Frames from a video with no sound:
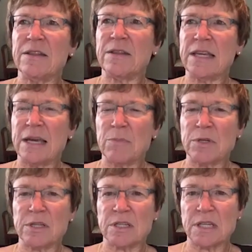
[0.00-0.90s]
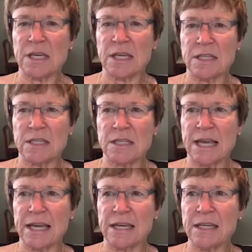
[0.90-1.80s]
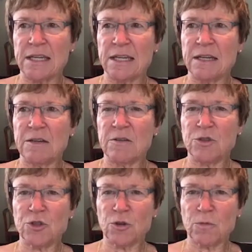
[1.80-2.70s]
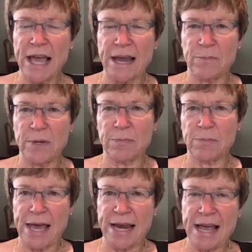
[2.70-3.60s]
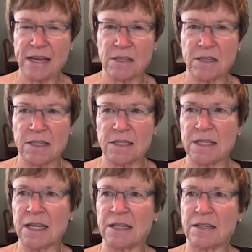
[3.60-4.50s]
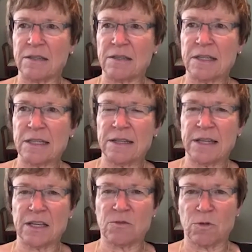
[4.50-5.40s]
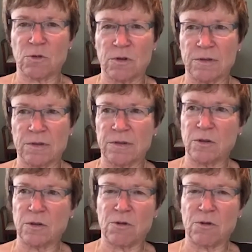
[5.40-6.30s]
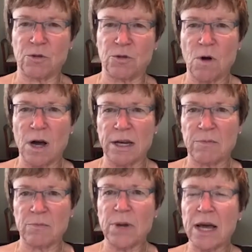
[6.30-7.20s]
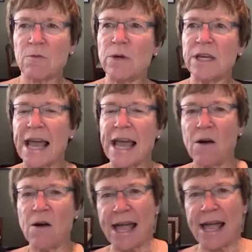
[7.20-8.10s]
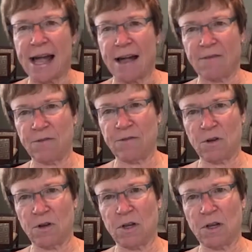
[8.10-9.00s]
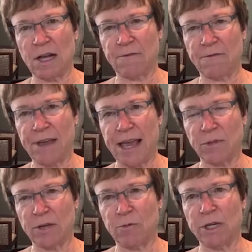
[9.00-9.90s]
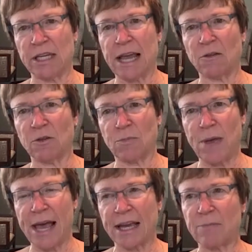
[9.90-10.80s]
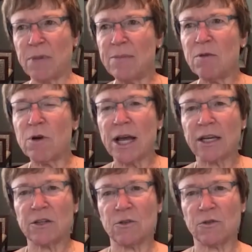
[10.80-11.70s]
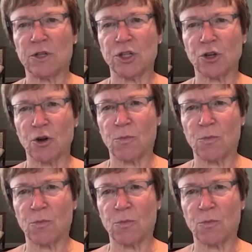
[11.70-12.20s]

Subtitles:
the impetus is that, sure, we had a big bad accident and things were, not what you wanted, but we now have a family. We can now look back, and maybe what I could do is show